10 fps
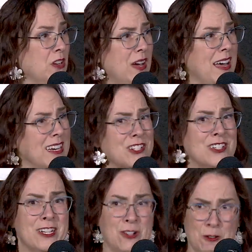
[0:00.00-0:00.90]

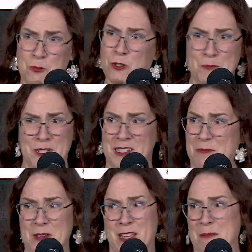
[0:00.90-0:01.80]
Actually, her poop didn't
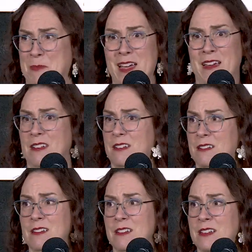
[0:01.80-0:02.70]
smell that bad.
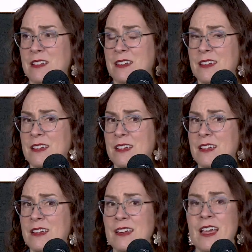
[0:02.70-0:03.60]

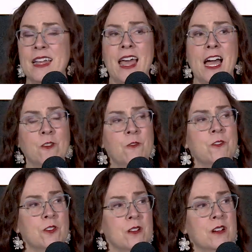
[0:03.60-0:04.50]
And
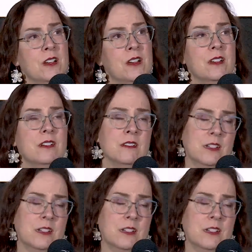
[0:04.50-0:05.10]
after a